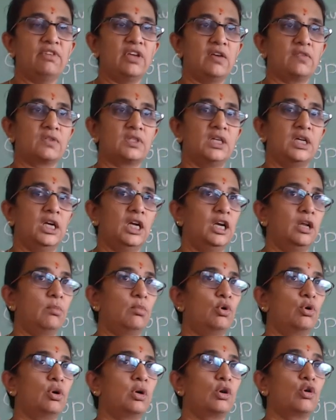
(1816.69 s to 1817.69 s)
we have studied
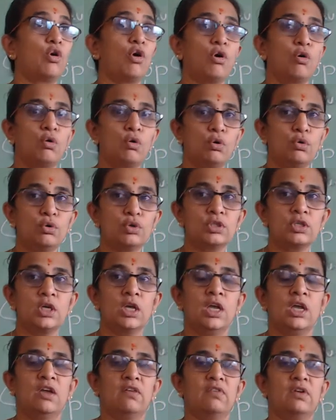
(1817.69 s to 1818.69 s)
about
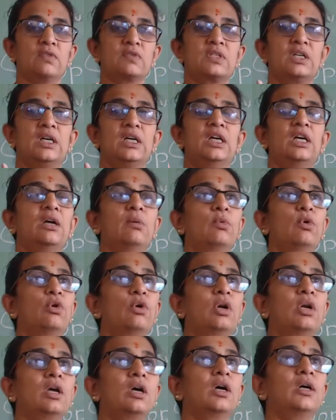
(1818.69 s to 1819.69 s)
cockroach, we have studied
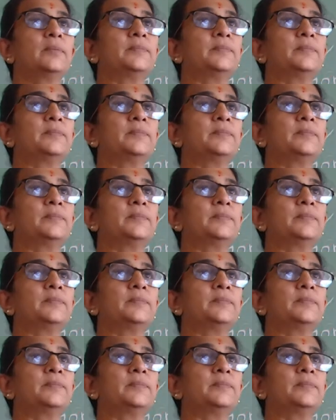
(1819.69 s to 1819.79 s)
about